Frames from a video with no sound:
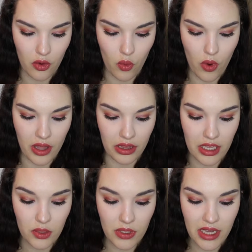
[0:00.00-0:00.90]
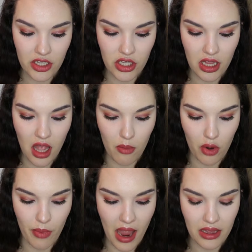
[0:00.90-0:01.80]
one. This one's actually a lot more
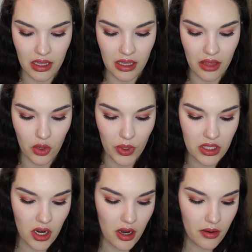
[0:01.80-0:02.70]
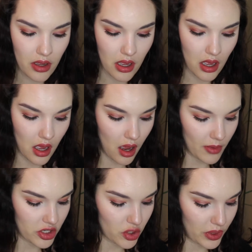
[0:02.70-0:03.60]
matte than the other ones are. I'm
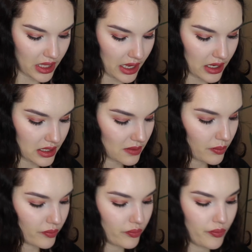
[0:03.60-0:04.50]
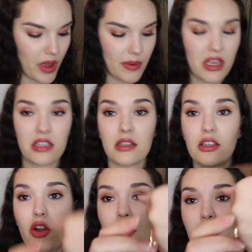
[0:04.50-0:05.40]
not sure what that is. Maybe because of the
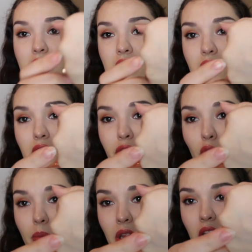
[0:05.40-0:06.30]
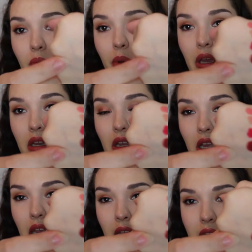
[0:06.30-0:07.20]
darkness of the formula, but
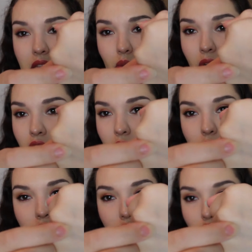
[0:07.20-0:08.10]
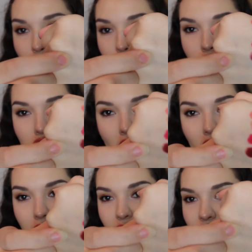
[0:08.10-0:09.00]
it's one of those
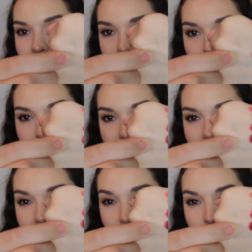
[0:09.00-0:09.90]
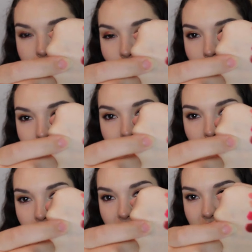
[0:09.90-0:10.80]
dark, vampy, sort of
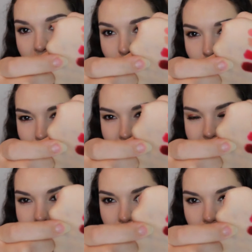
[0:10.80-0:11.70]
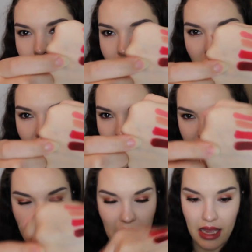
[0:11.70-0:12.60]
purpley red
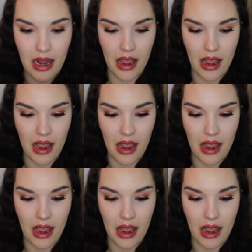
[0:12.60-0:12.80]
colors, and